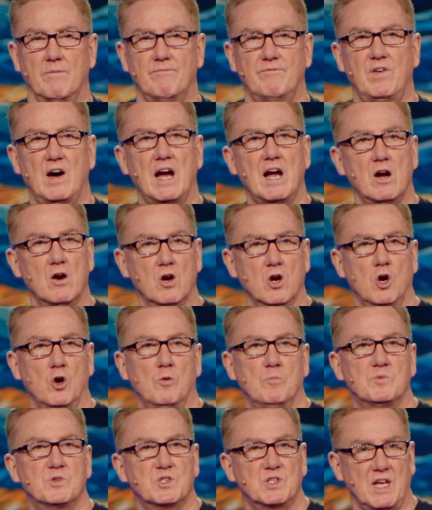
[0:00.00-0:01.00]
fire
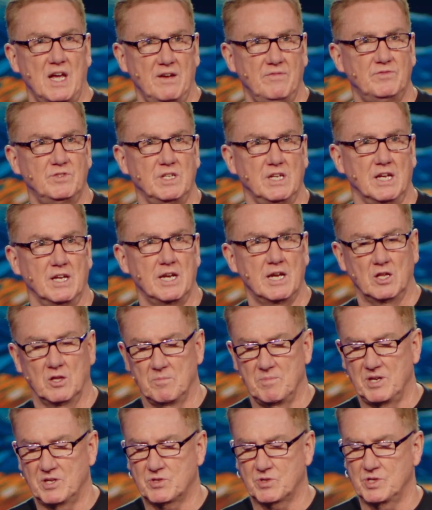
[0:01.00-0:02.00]
home safety in
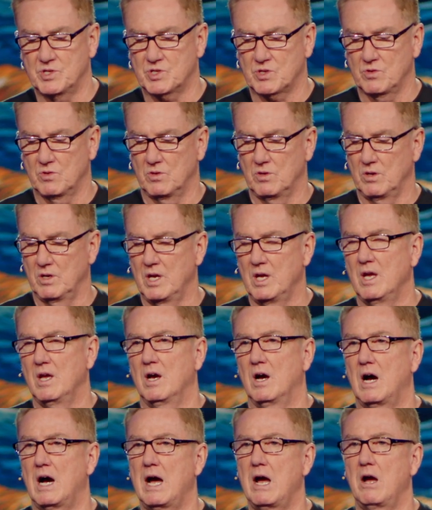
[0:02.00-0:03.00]
elementary school,
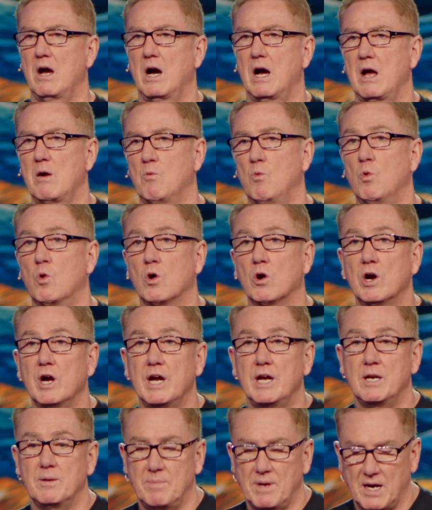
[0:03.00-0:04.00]
I
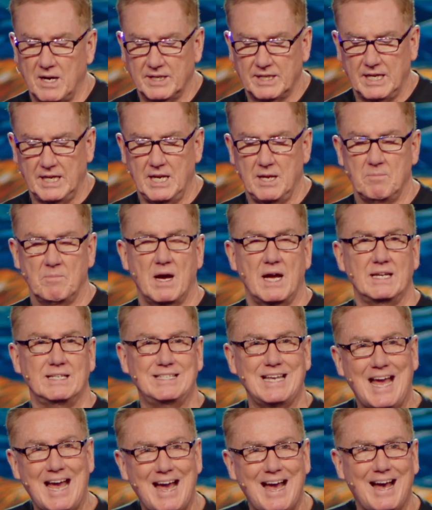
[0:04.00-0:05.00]
worried about getting my
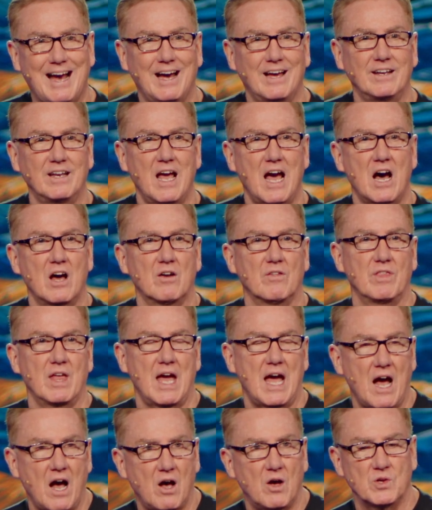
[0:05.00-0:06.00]
dad out of the
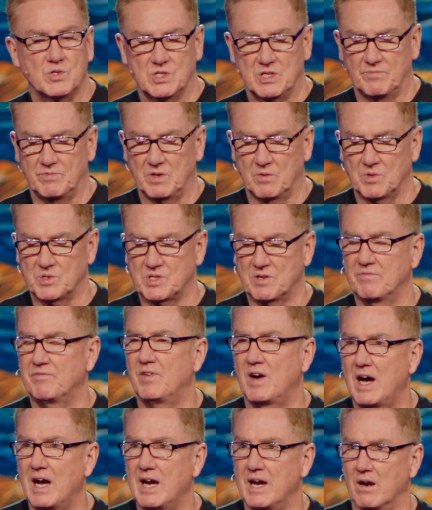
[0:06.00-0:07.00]
house if there was a
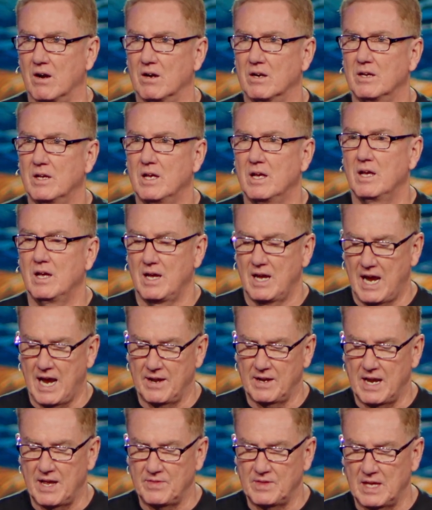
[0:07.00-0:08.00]
fire.
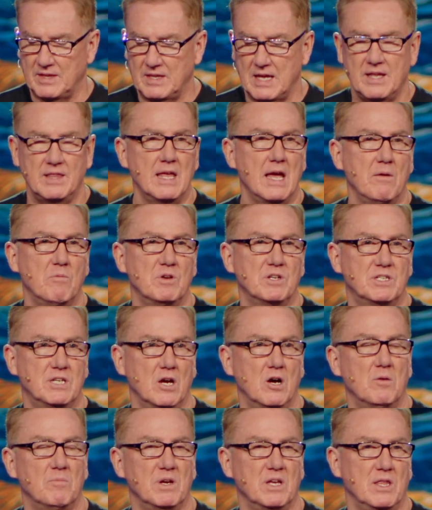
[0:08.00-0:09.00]
And they would
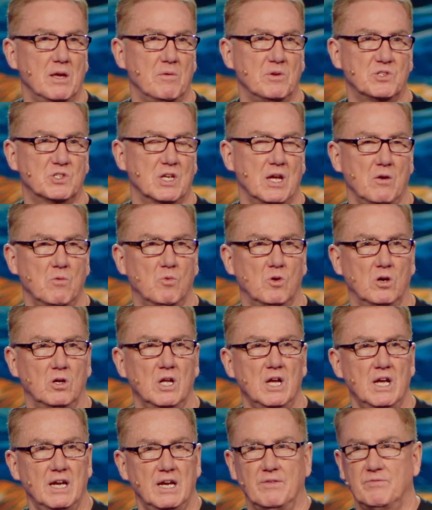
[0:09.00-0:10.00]
tell me, they would say,
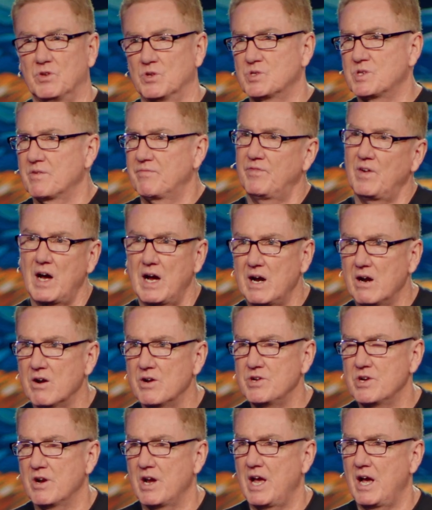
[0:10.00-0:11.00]
well, if there's a fire
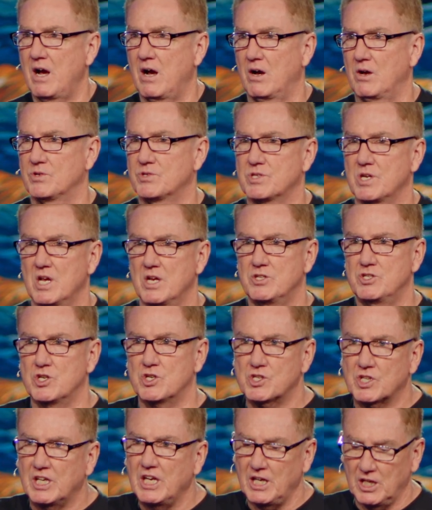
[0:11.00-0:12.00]
in your house,
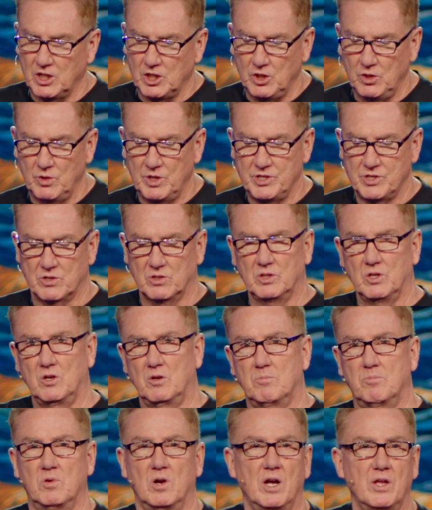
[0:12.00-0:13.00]
just get you and your
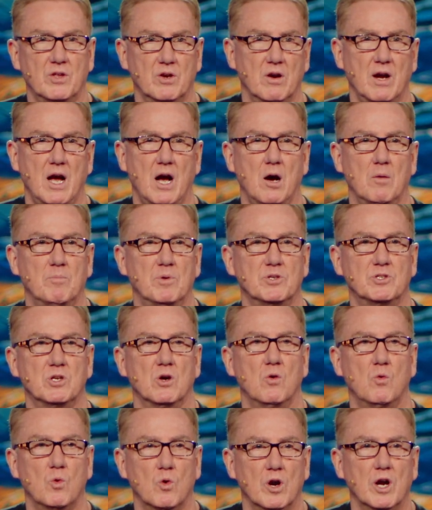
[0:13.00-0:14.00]
little brother out, but
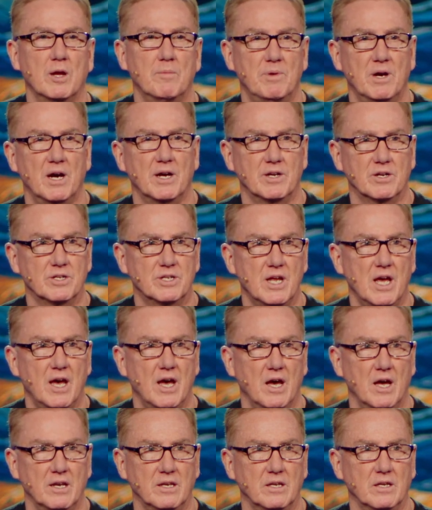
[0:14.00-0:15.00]
don't worry about your
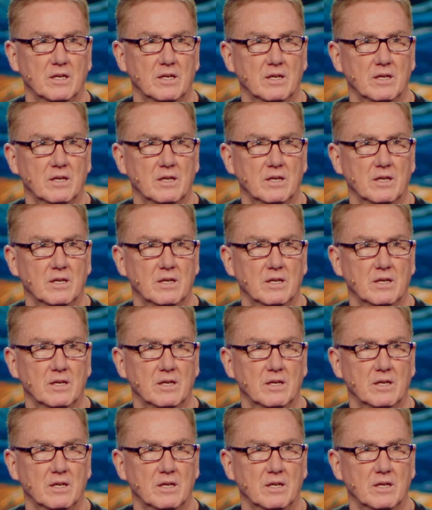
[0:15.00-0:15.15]
dad.